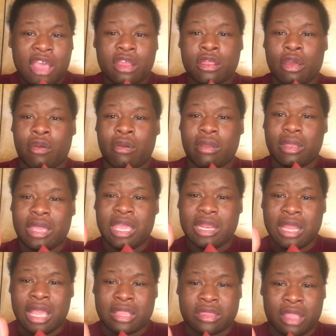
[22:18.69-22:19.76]
So hit
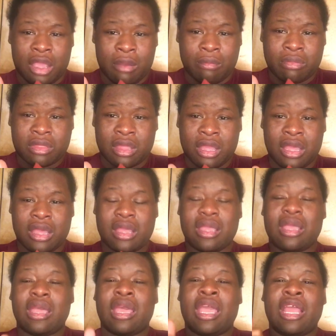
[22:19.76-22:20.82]
that thumbs up.
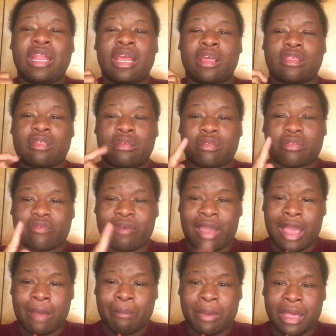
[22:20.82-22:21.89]
Hit that
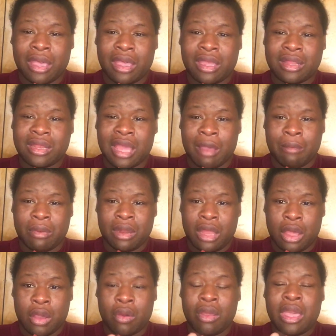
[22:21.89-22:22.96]
subscribe button down
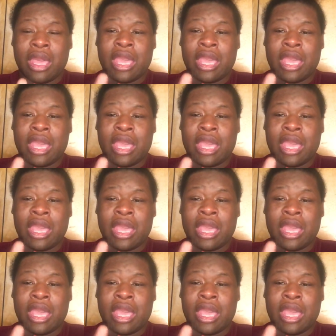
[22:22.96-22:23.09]
below.